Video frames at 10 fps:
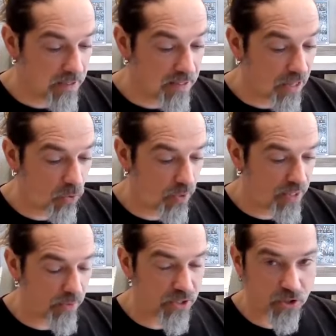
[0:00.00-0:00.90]
another
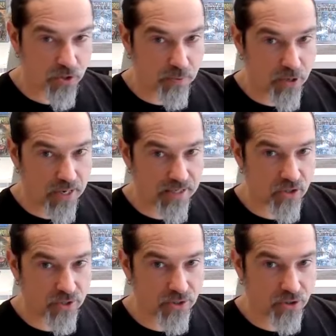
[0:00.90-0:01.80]
one that was a
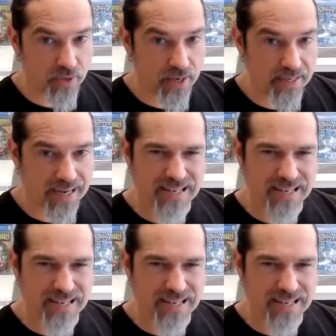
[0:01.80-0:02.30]
surprise on the grade.